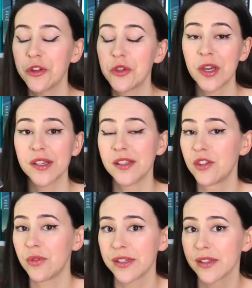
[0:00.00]
if it's because
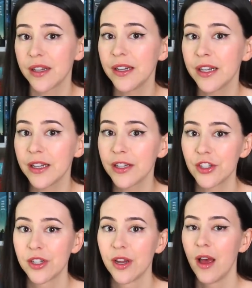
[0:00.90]
it's translated in
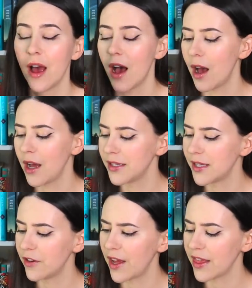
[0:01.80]
English uh,
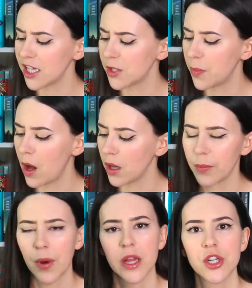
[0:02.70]
instead of, I think it's
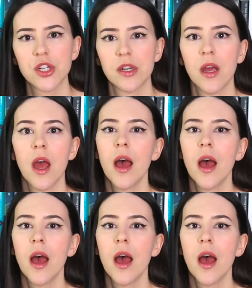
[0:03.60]
Pol- Polish.